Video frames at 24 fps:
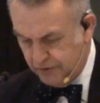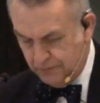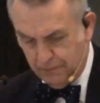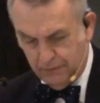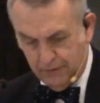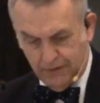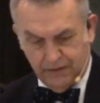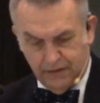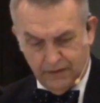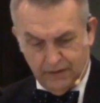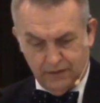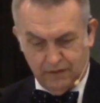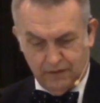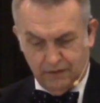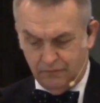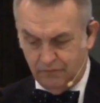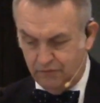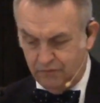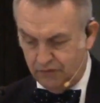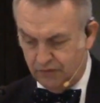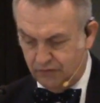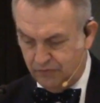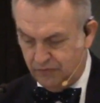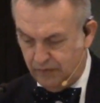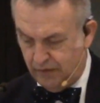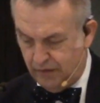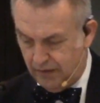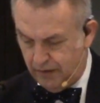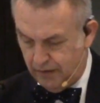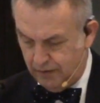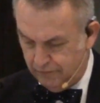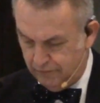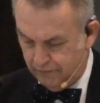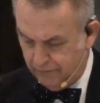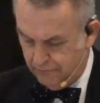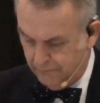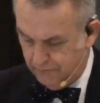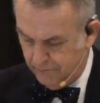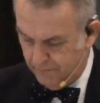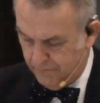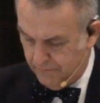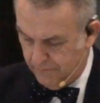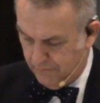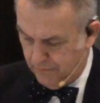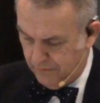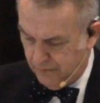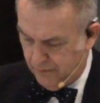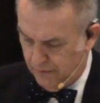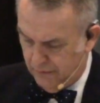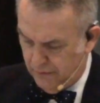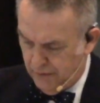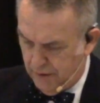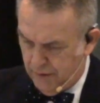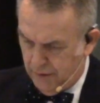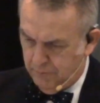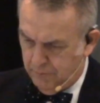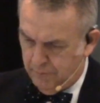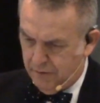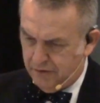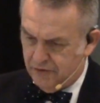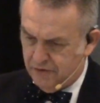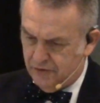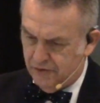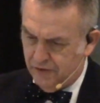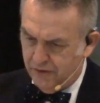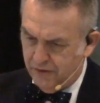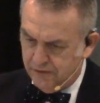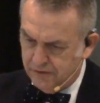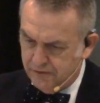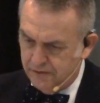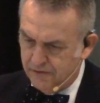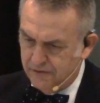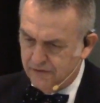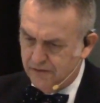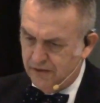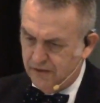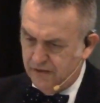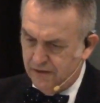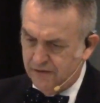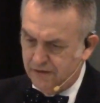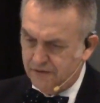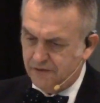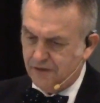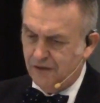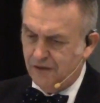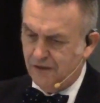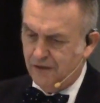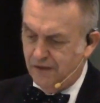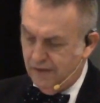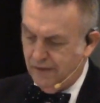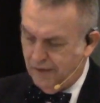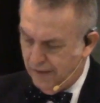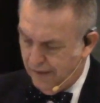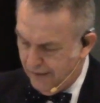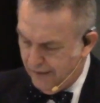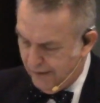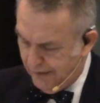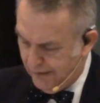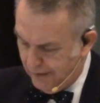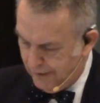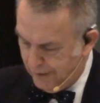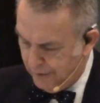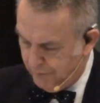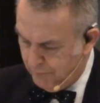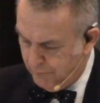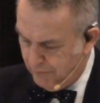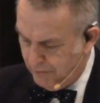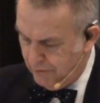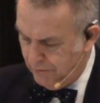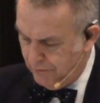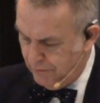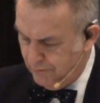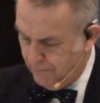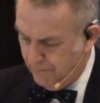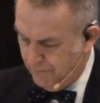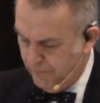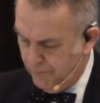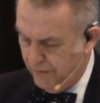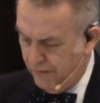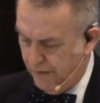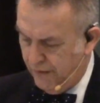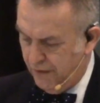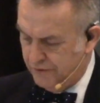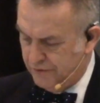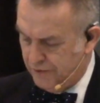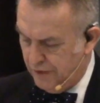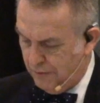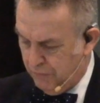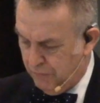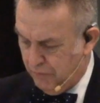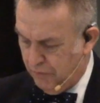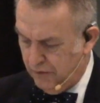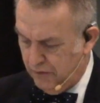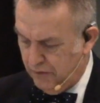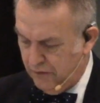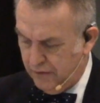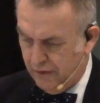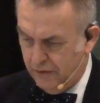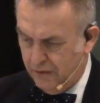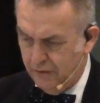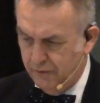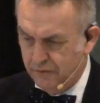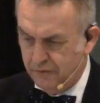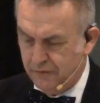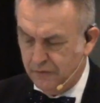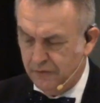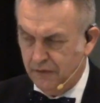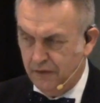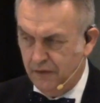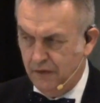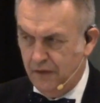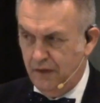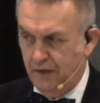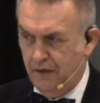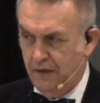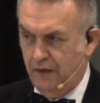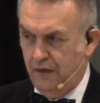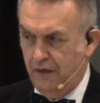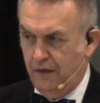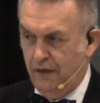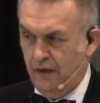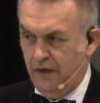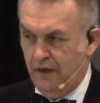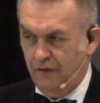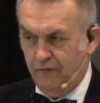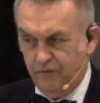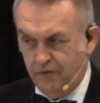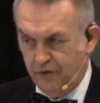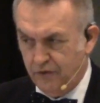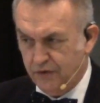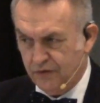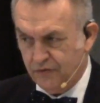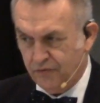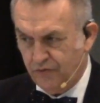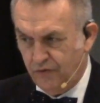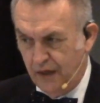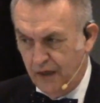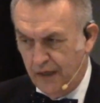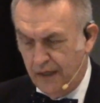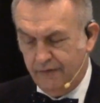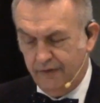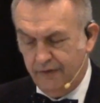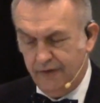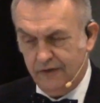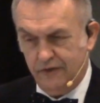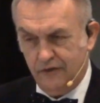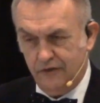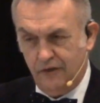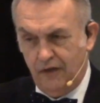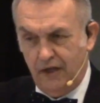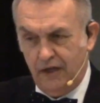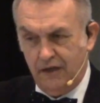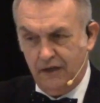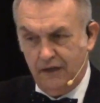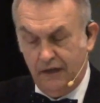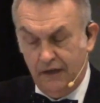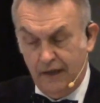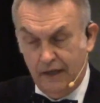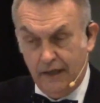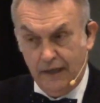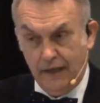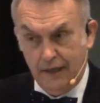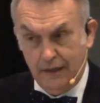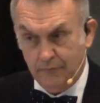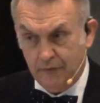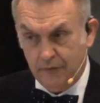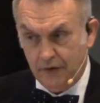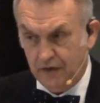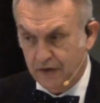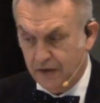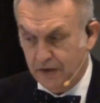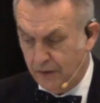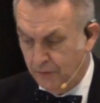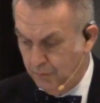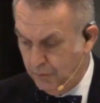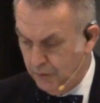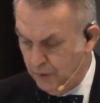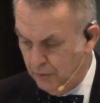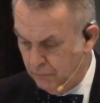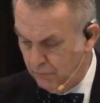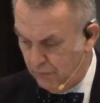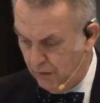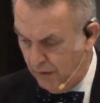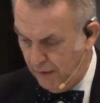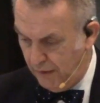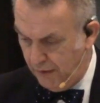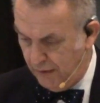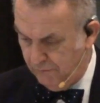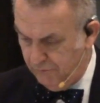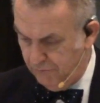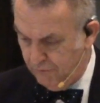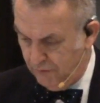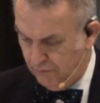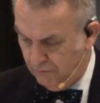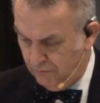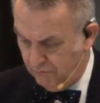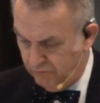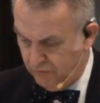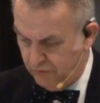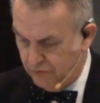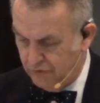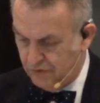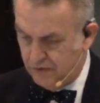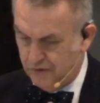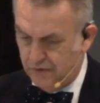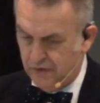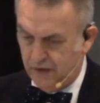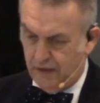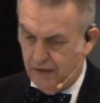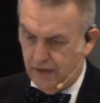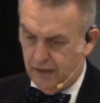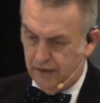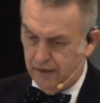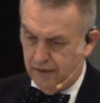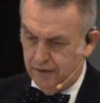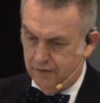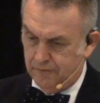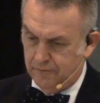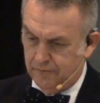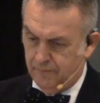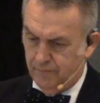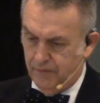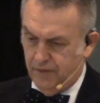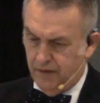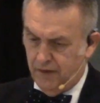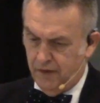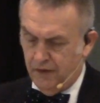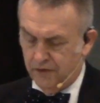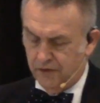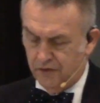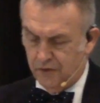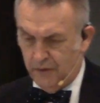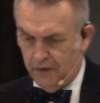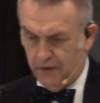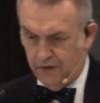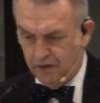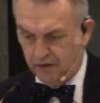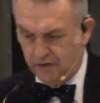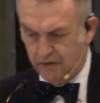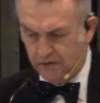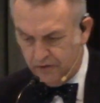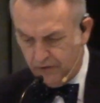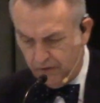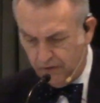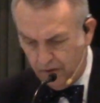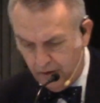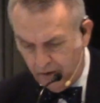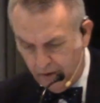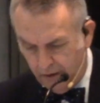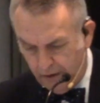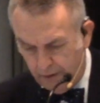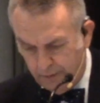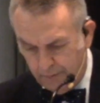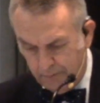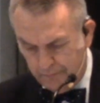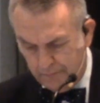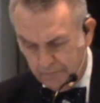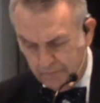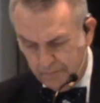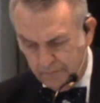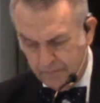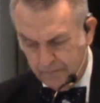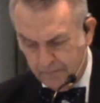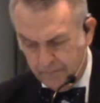speaking in verse 5. But Jesus isn't named, as I pointed out, in verse 5. He's not named until we arrive in verse 9. So in the psalm,